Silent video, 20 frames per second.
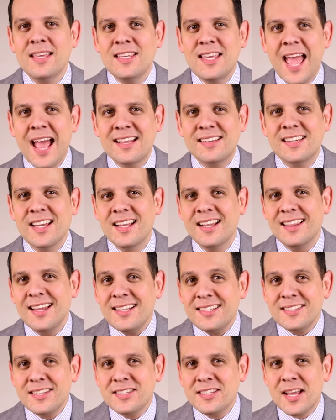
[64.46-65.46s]
yet
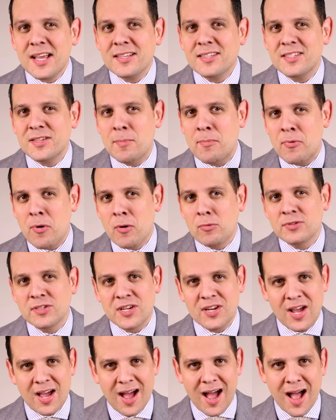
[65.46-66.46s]
let's discuss the pros
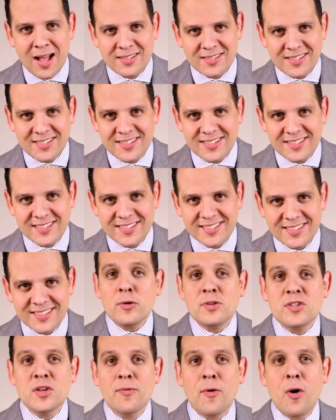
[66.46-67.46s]
and cons.
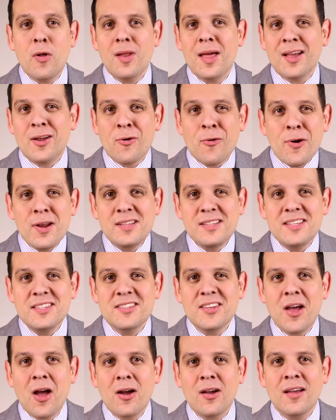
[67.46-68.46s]
First of all, a crazy
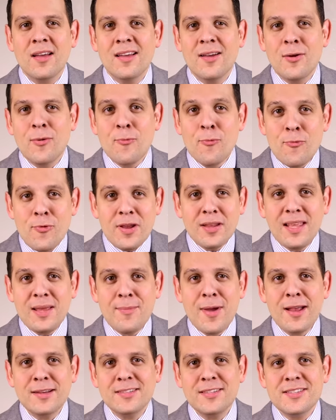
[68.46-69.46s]
sock
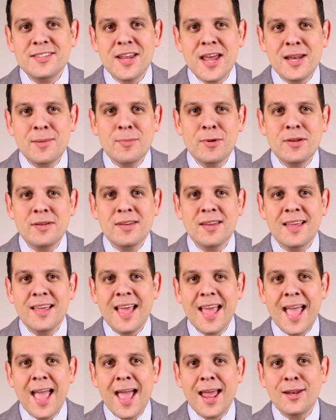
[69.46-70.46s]
really makes a statement
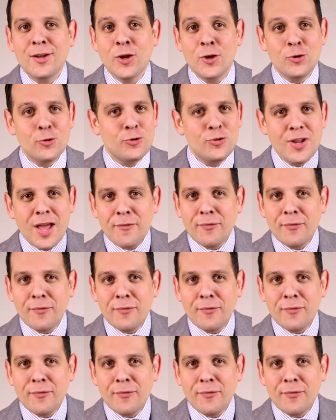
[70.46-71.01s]
and you're